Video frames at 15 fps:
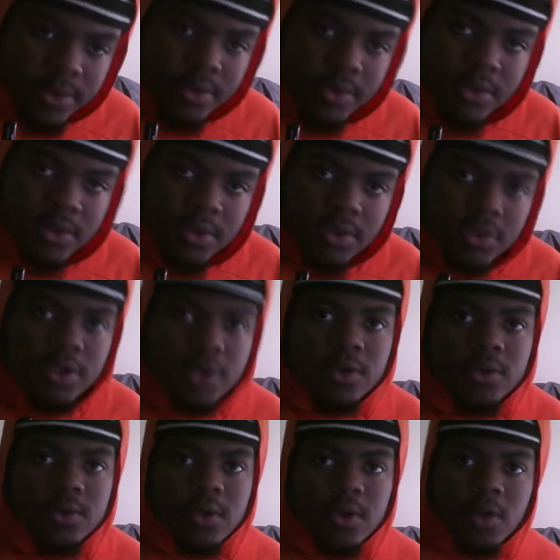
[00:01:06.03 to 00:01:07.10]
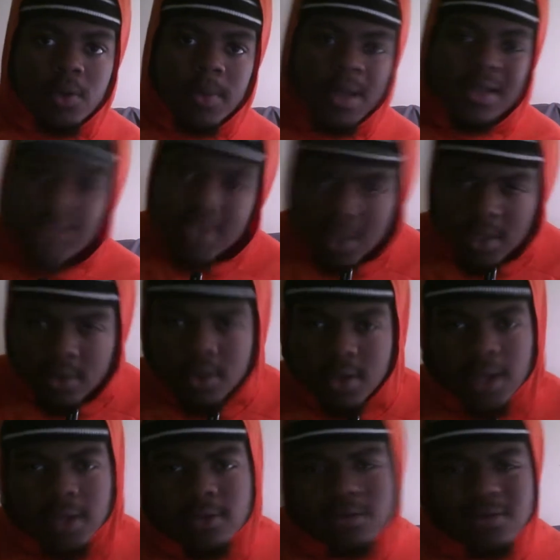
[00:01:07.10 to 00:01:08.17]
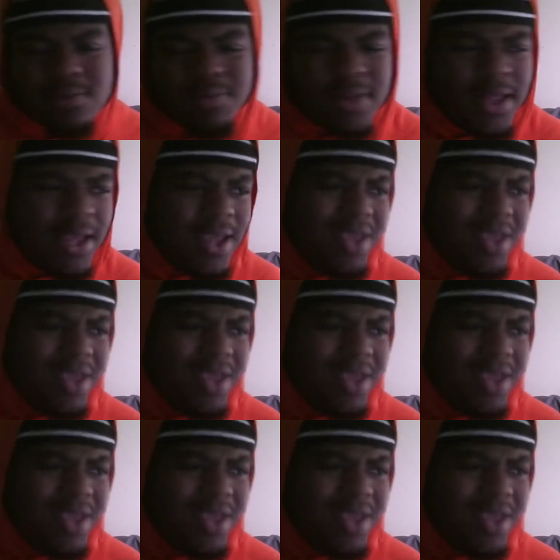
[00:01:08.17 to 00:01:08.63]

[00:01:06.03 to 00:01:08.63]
you know on my channel I used to play